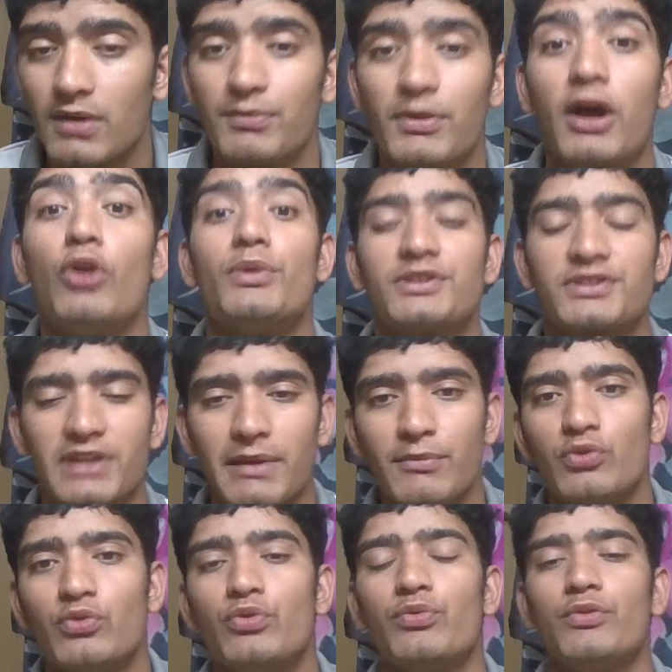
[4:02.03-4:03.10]
how much time
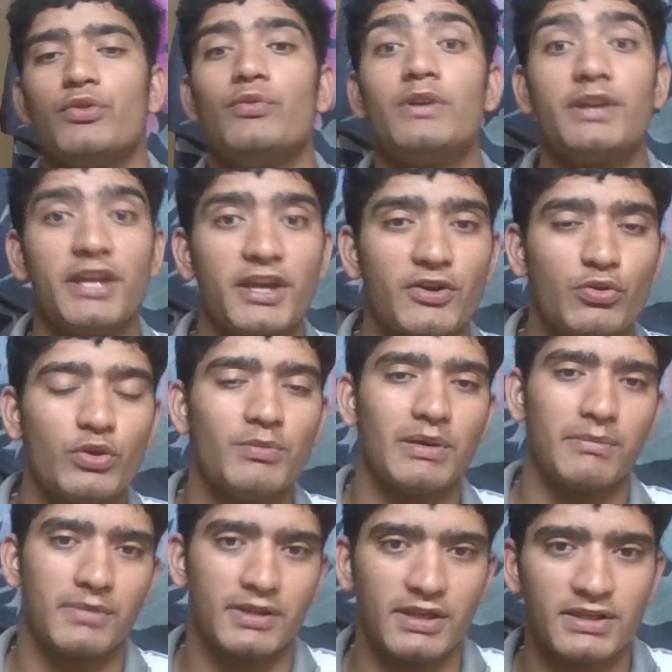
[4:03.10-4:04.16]
to you will take to
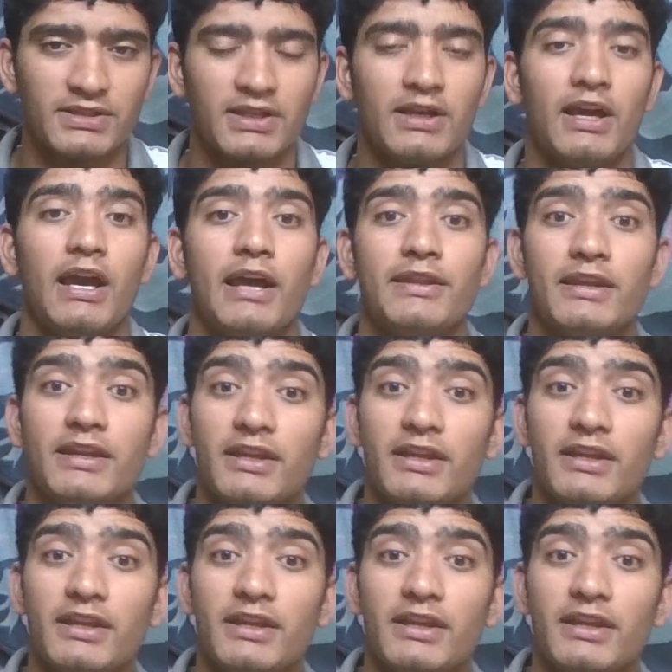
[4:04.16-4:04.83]
remember this, and then